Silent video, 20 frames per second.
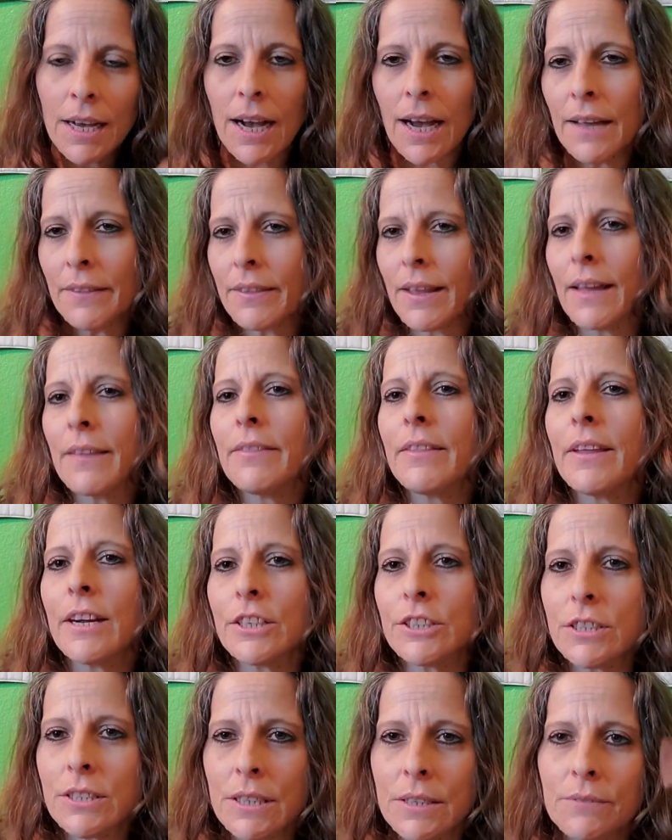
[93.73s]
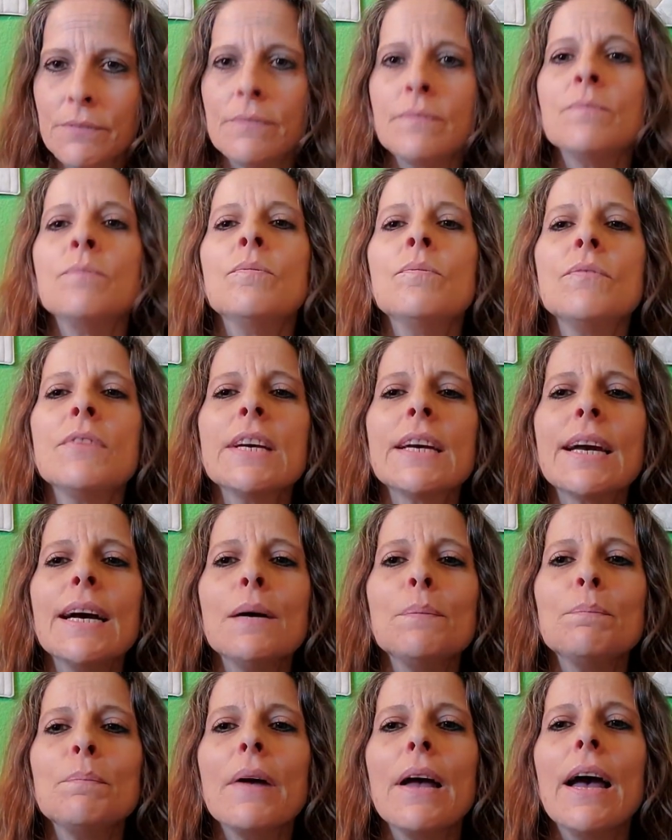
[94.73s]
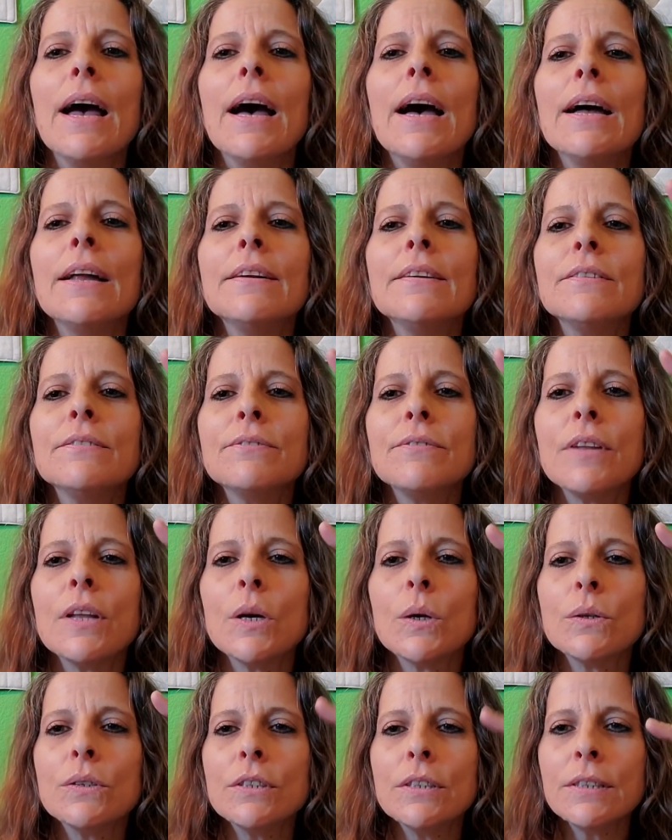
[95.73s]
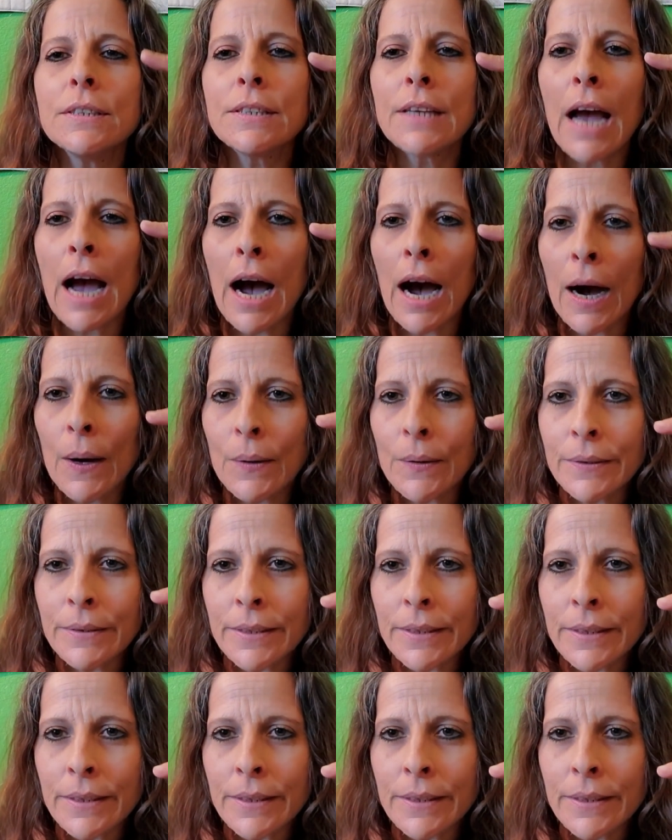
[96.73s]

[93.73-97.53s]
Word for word: And then there's the flick up and float down.